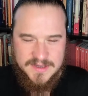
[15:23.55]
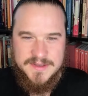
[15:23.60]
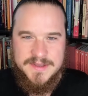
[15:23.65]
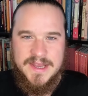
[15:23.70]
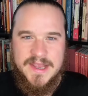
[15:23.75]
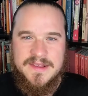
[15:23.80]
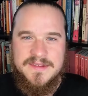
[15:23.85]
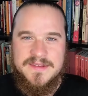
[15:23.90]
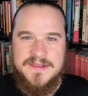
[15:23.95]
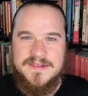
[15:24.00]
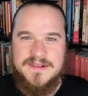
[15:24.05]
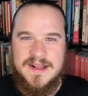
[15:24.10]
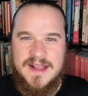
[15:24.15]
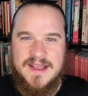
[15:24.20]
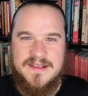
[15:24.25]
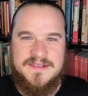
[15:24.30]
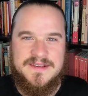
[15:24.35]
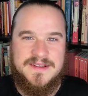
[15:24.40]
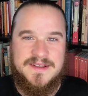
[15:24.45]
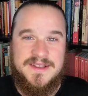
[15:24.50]
Taste is
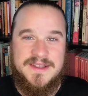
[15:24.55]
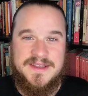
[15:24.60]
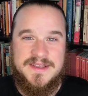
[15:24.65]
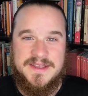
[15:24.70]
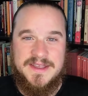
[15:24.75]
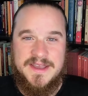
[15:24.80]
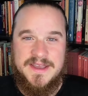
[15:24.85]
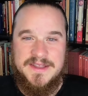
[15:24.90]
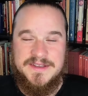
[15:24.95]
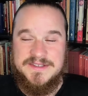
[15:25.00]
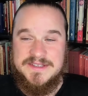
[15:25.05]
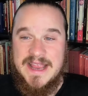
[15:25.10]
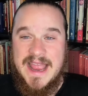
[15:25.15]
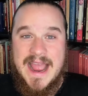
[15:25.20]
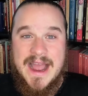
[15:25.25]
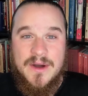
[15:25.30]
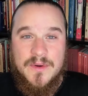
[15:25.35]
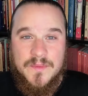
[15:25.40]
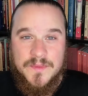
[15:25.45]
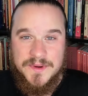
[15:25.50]
classically engaged
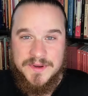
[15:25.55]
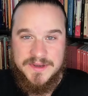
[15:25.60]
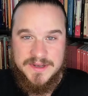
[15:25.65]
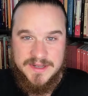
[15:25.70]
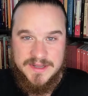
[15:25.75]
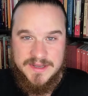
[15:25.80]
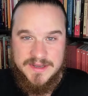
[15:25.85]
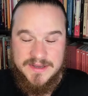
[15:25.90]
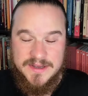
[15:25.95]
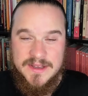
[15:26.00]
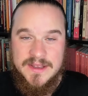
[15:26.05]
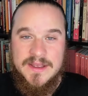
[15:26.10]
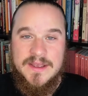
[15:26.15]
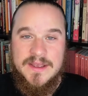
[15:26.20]
outwardly